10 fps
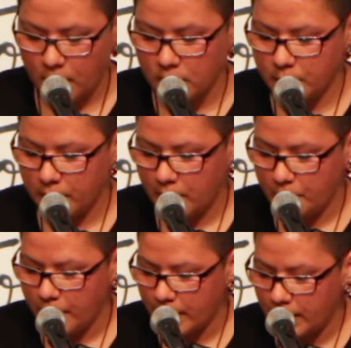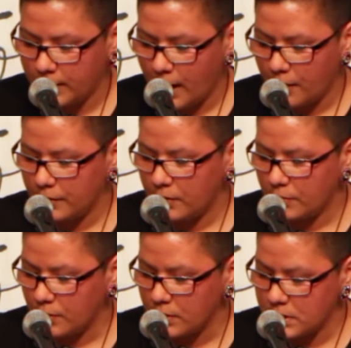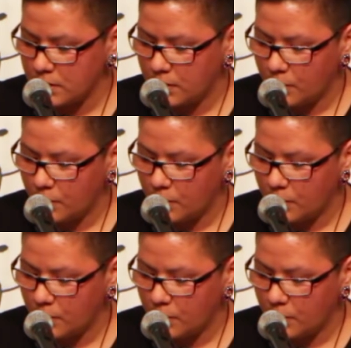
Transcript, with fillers: ultimately breaking down their roles